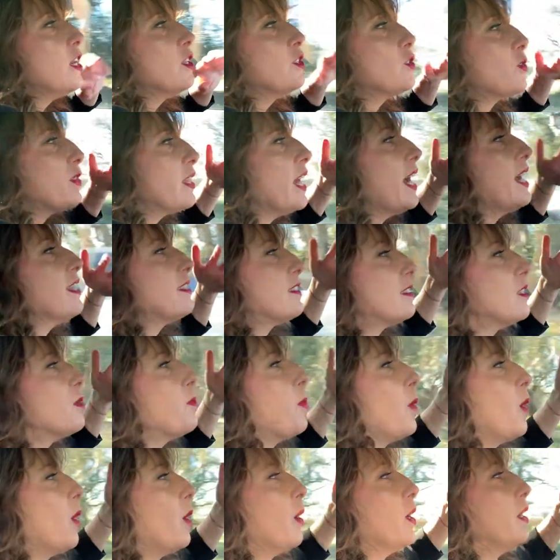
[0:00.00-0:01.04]
So that's the
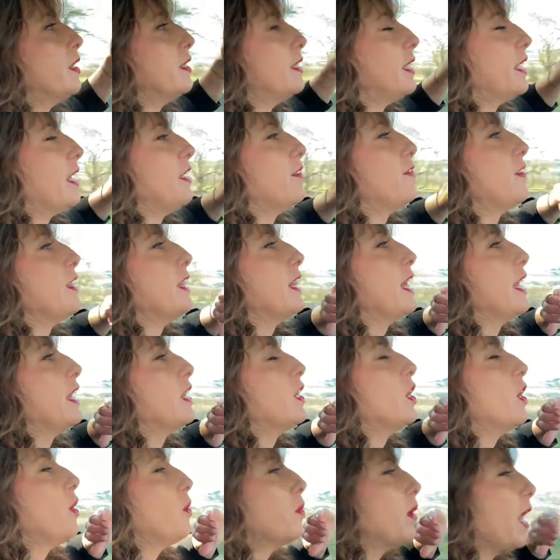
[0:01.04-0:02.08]
part that I feel
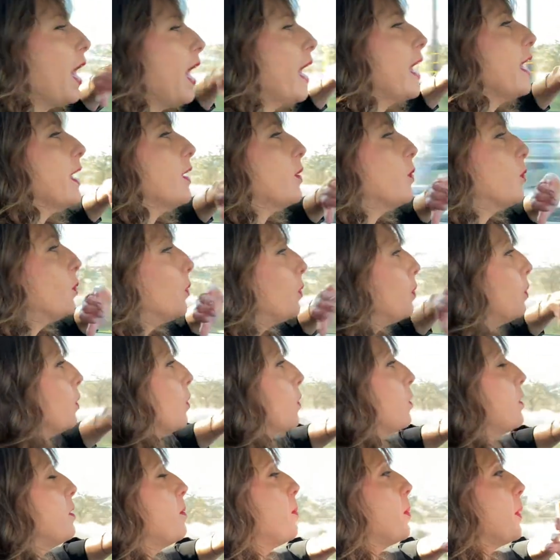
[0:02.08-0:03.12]
like, okay,
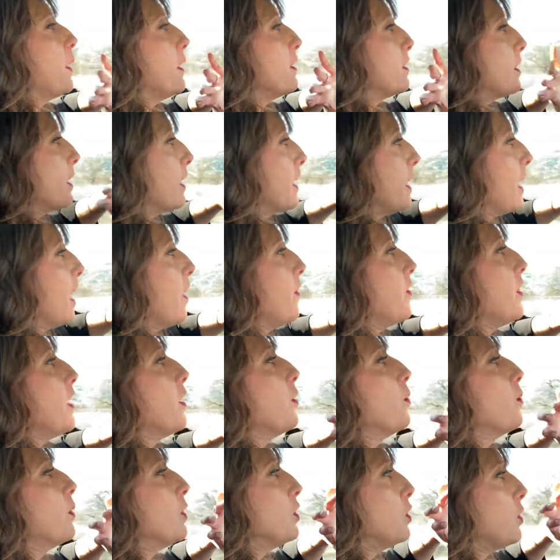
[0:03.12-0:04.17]
cool. The brand's getting out
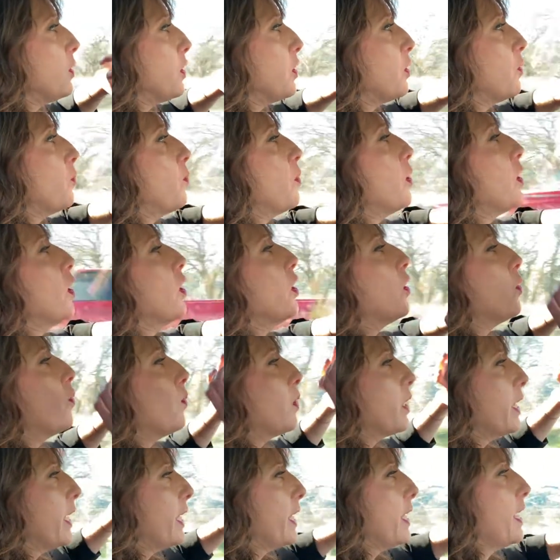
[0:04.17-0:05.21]
there. We're doing good work.
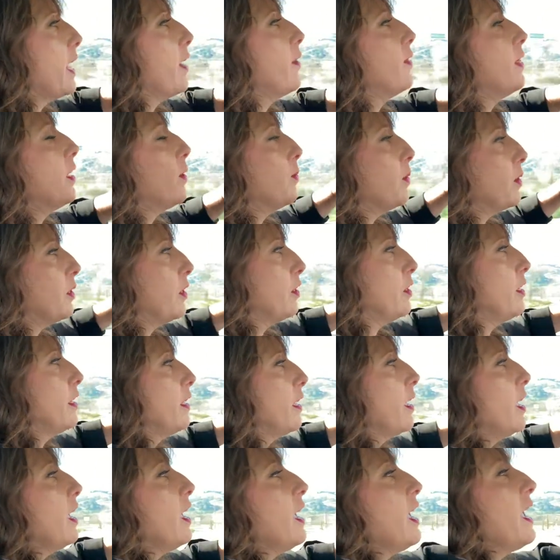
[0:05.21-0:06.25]
We're getting out there. We're
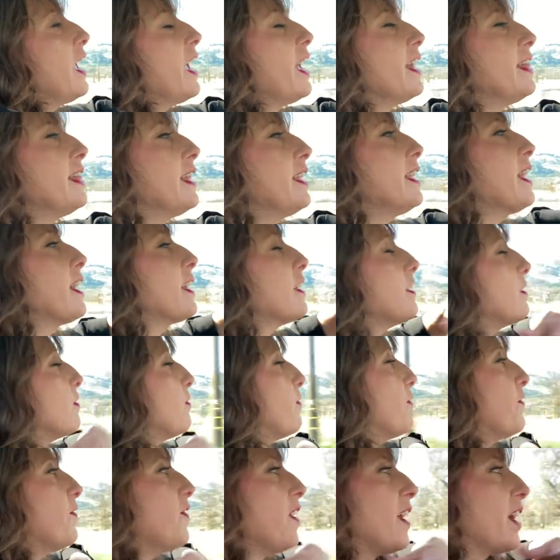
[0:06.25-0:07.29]
going. And then that gets
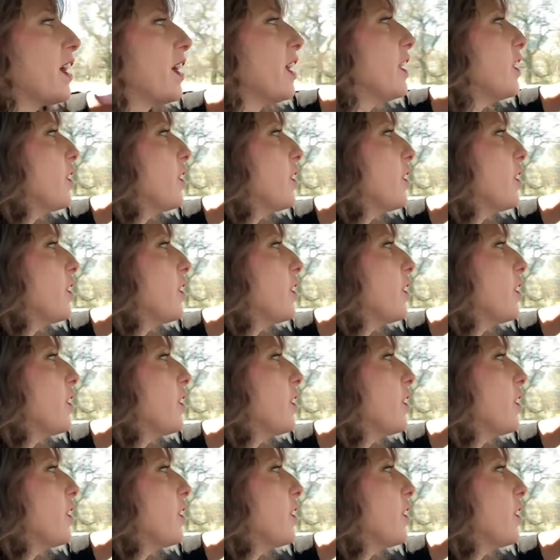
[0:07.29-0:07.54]
very encouraging.